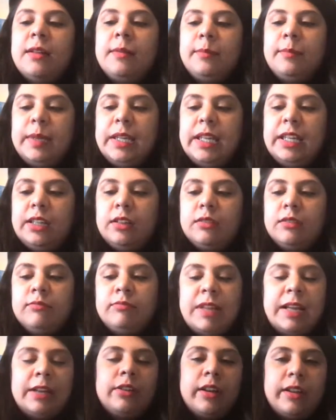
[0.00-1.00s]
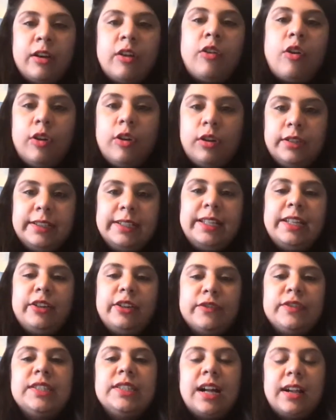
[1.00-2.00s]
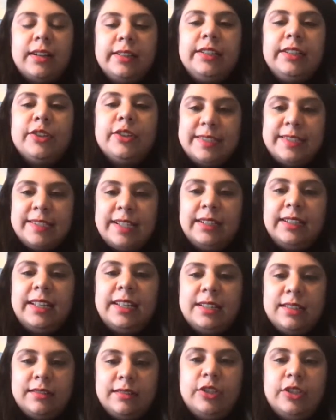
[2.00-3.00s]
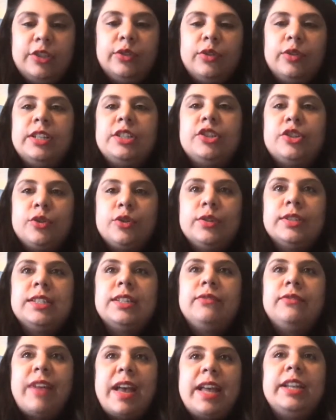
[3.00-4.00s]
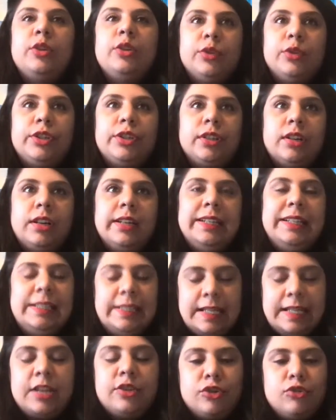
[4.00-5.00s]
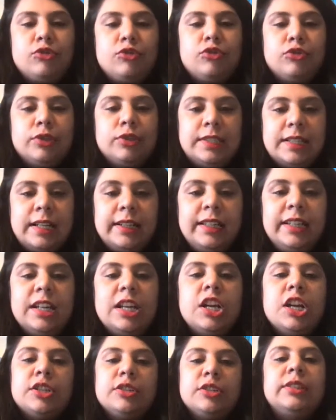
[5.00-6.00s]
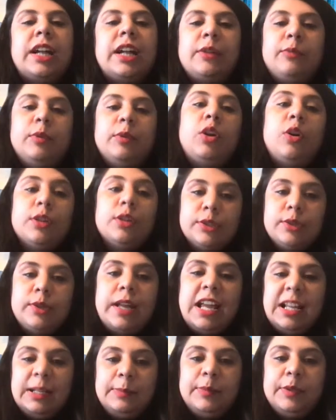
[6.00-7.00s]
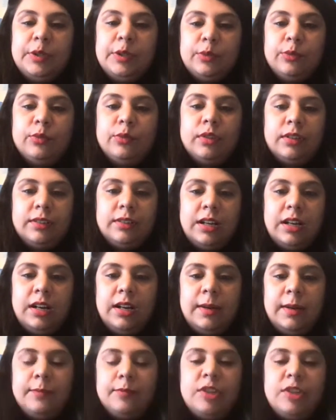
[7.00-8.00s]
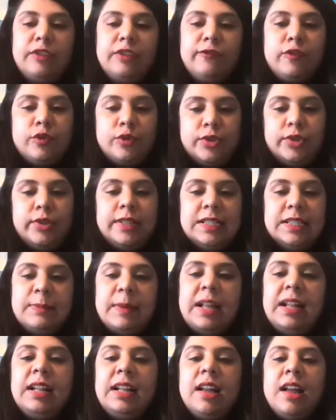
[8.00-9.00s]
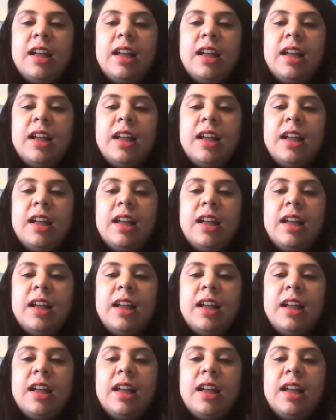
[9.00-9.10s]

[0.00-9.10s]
being like already you've started your studying, it shows a very good intention to study. So that will also help you in future as well.